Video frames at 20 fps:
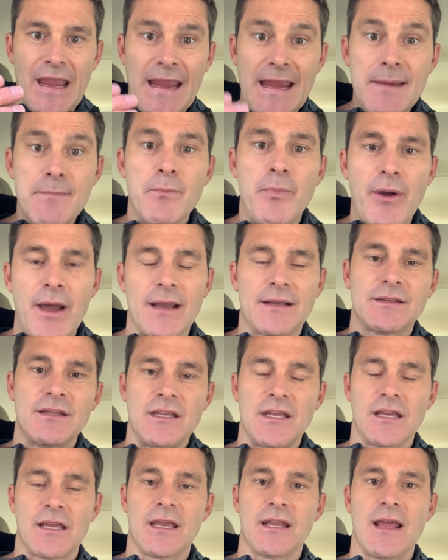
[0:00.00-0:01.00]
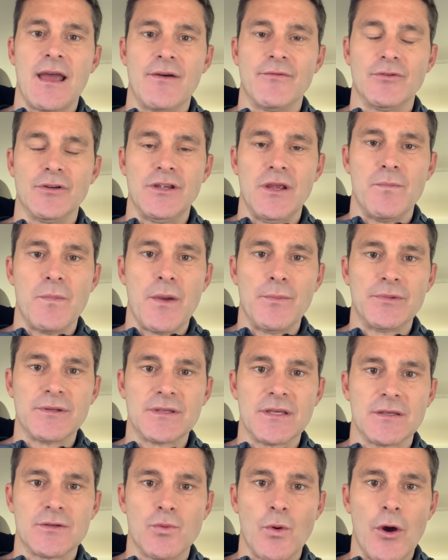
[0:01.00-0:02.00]
impact that you can have on your members
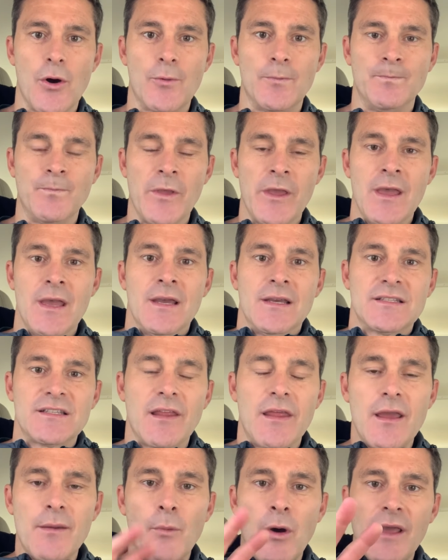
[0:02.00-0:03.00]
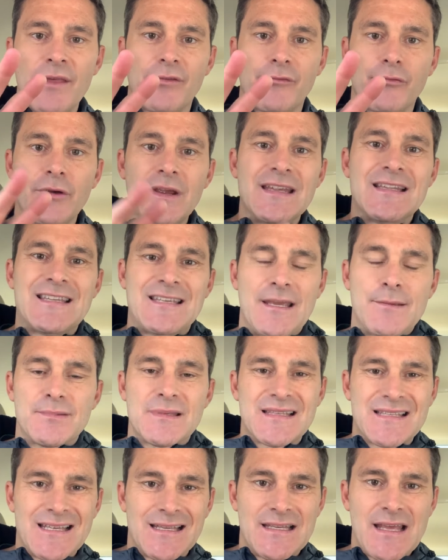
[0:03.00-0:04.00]
as well. So they're my 3
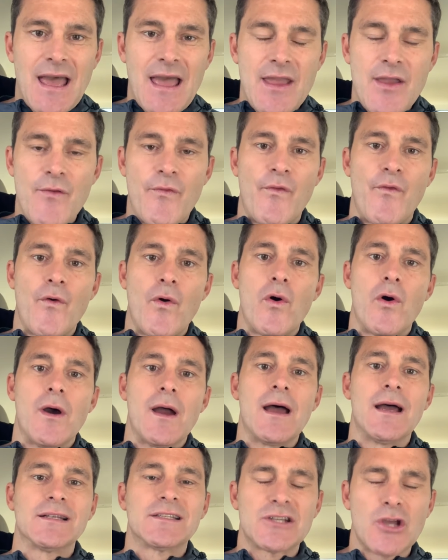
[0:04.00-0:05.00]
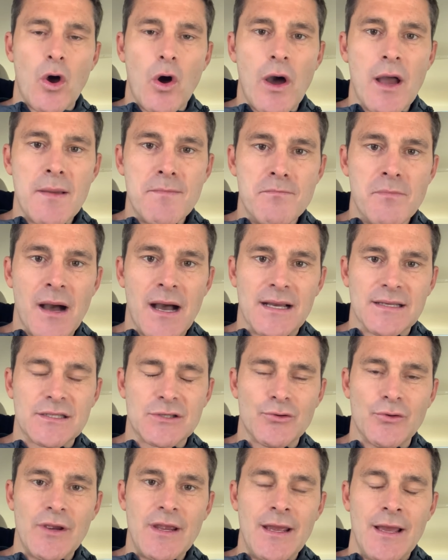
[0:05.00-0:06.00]
tips today for time
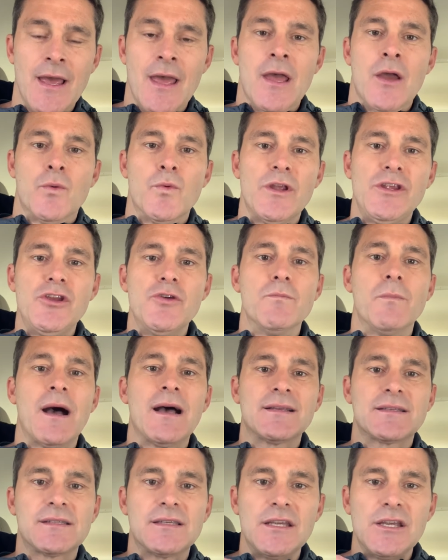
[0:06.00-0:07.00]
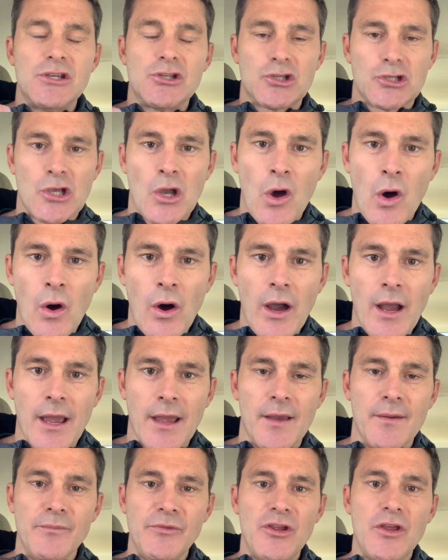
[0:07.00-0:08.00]
mastery. When you master your
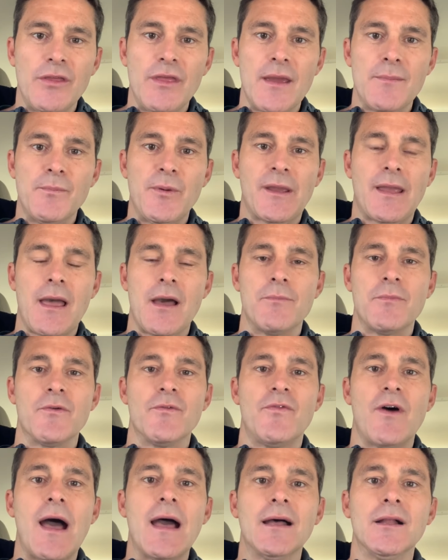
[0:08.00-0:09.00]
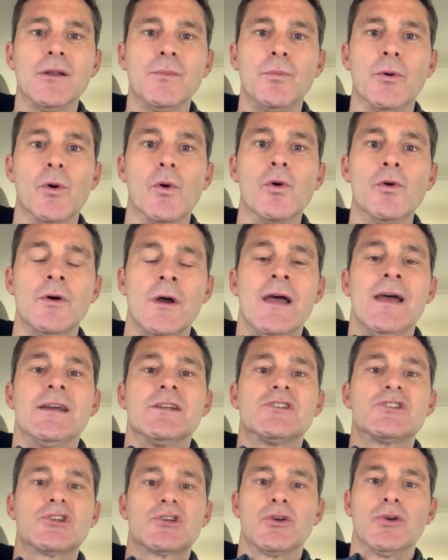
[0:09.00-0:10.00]
time, you then become available
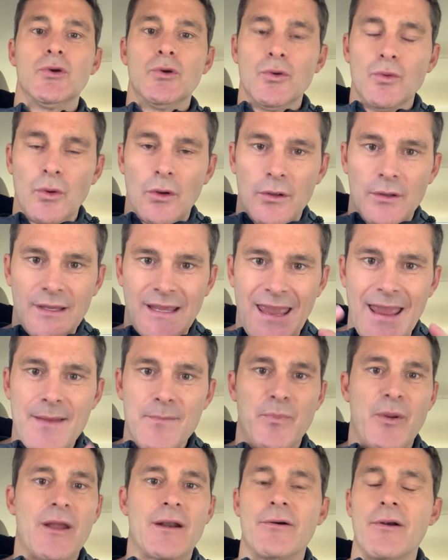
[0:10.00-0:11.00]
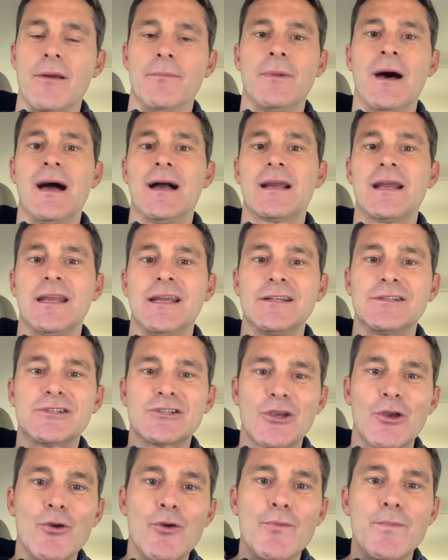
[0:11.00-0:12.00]
to get better at marketing,
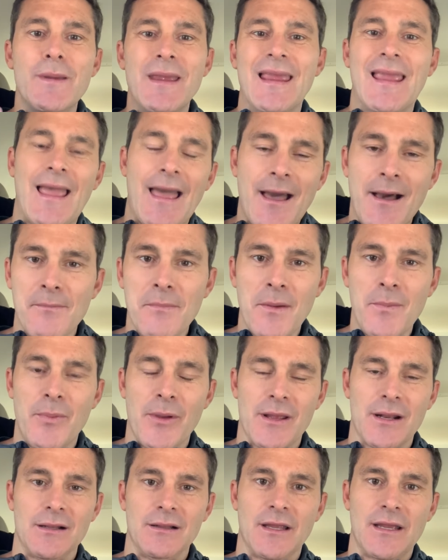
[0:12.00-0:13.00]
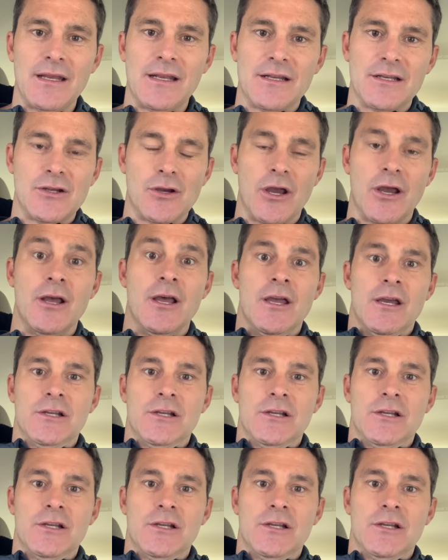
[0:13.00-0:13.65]
to become a better leader,